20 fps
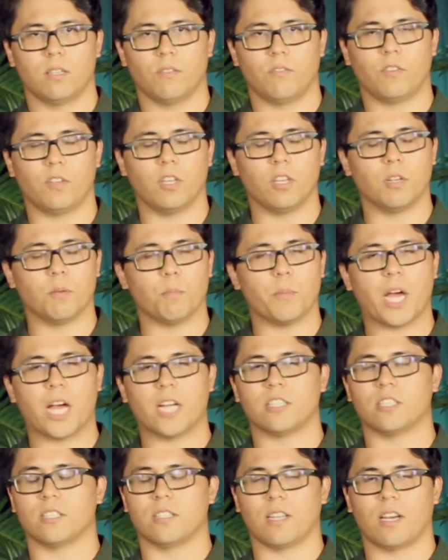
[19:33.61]
If you can
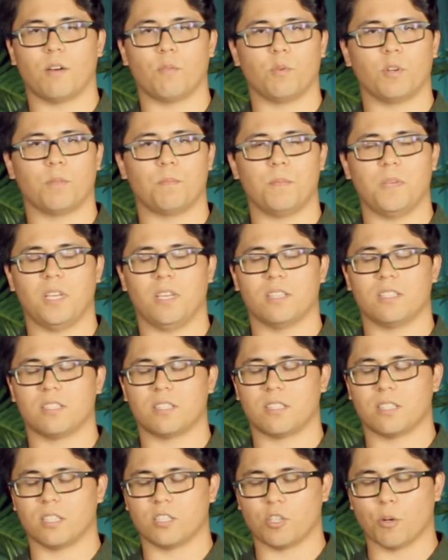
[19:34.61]
imagine that with me, it's
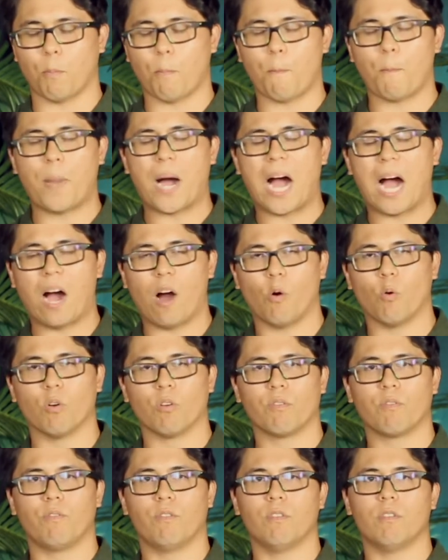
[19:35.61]
such a
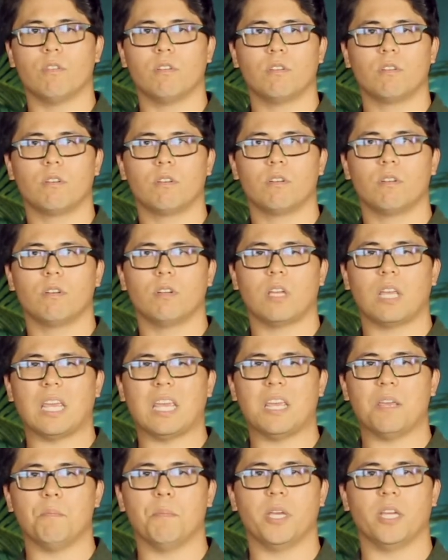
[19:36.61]
powerful
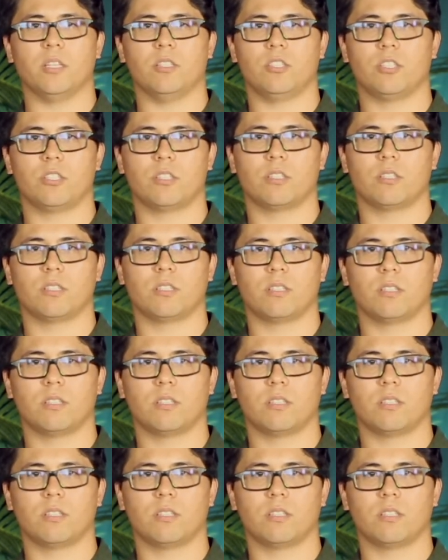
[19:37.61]
image